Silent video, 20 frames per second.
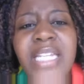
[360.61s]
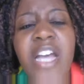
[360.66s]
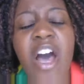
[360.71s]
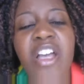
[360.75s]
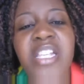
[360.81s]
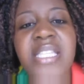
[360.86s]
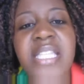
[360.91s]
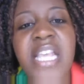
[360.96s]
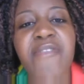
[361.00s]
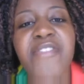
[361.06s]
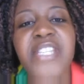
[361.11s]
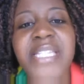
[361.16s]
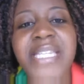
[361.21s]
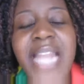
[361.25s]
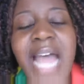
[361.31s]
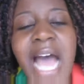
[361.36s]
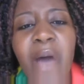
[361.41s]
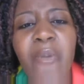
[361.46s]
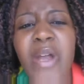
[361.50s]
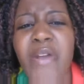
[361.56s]
ourselves
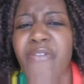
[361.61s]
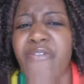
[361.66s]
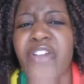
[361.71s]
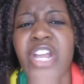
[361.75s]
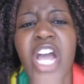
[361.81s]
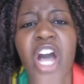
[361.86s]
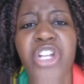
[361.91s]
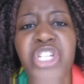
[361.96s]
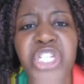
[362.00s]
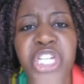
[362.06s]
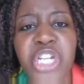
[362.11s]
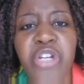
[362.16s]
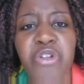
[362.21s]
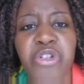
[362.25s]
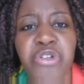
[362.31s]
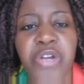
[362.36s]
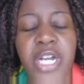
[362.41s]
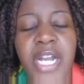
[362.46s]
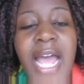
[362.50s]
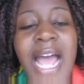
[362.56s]
now and free our
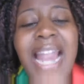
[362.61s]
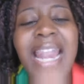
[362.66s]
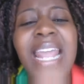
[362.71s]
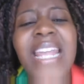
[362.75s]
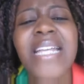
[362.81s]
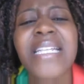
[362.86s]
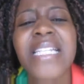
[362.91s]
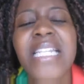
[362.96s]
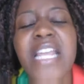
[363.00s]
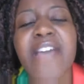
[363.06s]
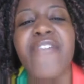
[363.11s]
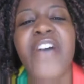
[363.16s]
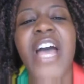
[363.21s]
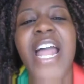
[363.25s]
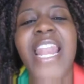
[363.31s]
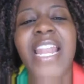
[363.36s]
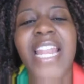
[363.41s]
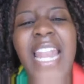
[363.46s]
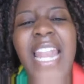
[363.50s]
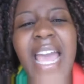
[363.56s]
children. Let us leave
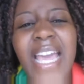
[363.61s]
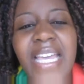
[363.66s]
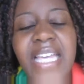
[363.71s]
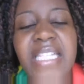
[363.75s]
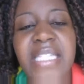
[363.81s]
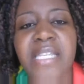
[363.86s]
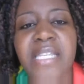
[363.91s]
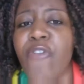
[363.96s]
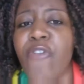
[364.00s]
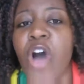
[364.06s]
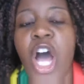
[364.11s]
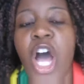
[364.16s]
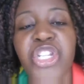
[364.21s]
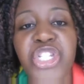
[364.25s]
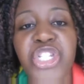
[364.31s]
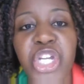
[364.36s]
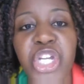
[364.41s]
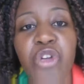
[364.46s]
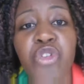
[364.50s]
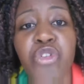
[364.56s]
a legacy for our
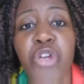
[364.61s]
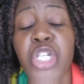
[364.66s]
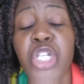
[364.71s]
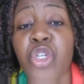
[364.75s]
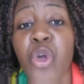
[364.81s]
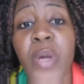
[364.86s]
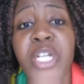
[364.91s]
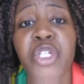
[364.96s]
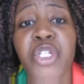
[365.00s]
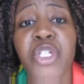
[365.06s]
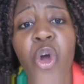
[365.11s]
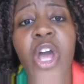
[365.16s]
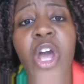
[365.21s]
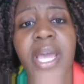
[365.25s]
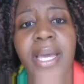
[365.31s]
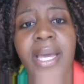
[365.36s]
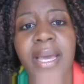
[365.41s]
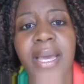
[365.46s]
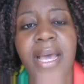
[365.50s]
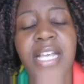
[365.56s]
children to
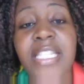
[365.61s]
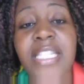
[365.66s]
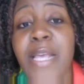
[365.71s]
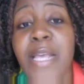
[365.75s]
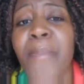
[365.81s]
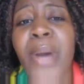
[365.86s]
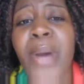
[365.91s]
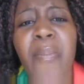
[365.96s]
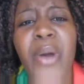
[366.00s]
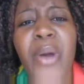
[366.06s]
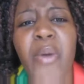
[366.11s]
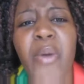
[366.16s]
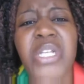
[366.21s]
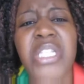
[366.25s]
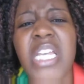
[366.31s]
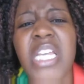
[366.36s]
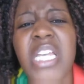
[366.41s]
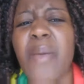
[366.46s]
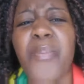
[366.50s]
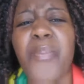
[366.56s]
enjoy. Zimbabwe
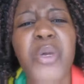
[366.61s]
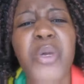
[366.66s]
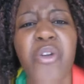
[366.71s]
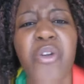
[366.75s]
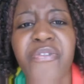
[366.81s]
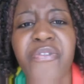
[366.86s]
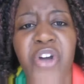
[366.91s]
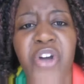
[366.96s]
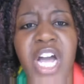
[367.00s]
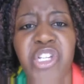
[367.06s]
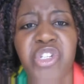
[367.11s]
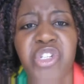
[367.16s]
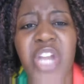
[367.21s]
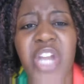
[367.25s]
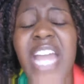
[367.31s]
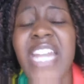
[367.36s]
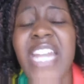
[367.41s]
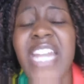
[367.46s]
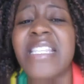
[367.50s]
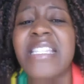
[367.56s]
is a beautiful country,
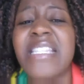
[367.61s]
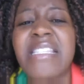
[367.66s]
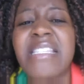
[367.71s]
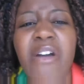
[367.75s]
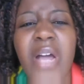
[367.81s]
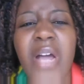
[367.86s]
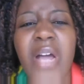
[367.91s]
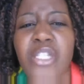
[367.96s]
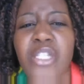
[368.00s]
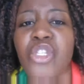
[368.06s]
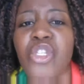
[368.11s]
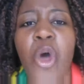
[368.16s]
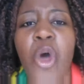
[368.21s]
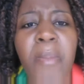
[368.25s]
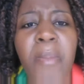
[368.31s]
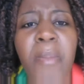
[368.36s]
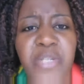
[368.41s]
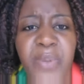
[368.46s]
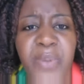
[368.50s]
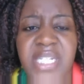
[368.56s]
and it still has so
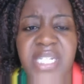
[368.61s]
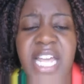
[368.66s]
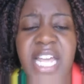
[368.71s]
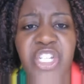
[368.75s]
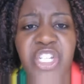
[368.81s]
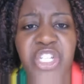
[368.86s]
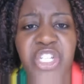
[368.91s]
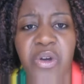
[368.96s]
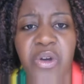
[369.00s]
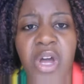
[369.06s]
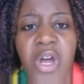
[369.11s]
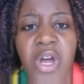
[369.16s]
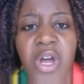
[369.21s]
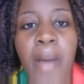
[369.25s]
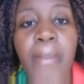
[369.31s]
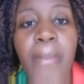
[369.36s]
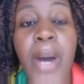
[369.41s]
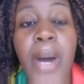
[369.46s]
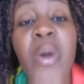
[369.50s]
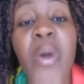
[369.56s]
much potential.
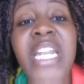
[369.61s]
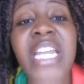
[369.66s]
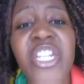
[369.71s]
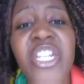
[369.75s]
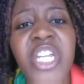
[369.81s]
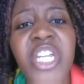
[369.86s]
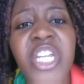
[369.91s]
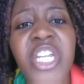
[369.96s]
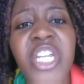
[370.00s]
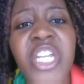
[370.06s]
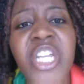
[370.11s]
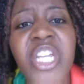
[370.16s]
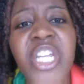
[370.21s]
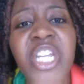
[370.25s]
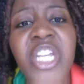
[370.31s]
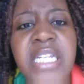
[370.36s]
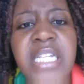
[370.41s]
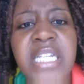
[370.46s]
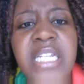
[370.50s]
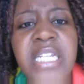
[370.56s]
But we need to get
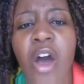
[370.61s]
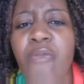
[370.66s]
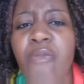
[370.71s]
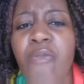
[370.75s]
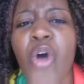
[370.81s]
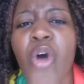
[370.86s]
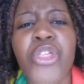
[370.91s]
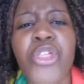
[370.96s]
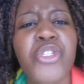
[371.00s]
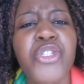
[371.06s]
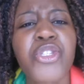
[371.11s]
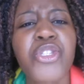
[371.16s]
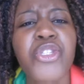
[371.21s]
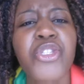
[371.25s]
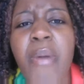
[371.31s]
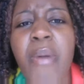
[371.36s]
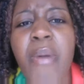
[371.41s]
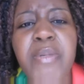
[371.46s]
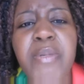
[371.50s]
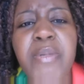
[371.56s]
rid of all those
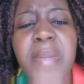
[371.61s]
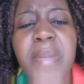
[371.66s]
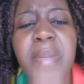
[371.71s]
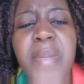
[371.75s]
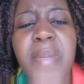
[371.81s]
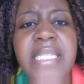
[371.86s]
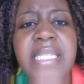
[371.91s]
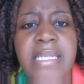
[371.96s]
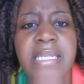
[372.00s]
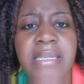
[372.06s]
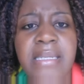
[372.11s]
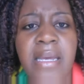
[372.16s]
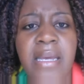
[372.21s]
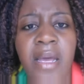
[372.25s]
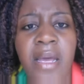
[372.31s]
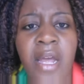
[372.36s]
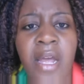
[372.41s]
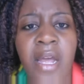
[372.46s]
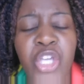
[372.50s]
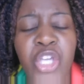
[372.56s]
corrupt ministers.
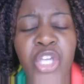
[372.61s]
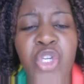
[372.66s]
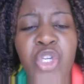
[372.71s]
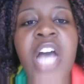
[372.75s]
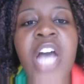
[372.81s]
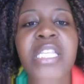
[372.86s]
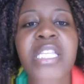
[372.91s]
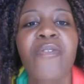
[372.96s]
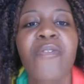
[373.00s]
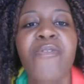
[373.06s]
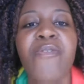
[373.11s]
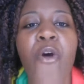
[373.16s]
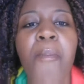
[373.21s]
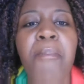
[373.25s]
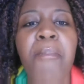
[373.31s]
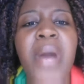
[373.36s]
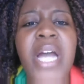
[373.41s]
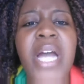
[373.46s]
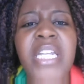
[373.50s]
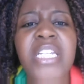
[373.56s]
You ask for
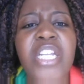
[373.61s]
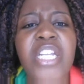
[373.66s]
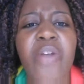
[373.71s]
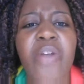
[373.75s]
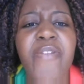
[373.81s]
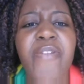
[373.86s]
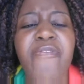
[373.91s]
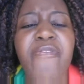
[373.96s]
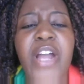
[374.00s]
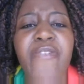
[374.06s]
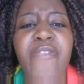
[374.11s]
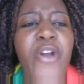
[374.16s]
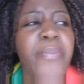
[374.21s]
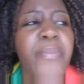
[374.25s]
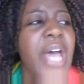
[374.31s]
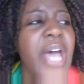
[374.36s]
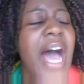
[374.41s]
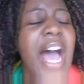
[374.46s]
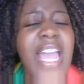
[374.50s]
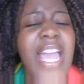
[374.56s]
monetary fund
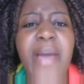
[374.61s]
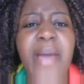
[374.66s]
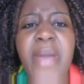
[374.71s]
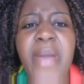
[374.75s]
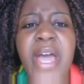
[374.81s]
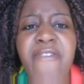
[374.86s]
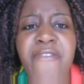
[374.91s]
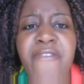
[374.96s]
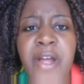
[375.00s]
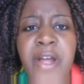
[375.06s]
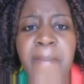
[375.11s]
from the IMF.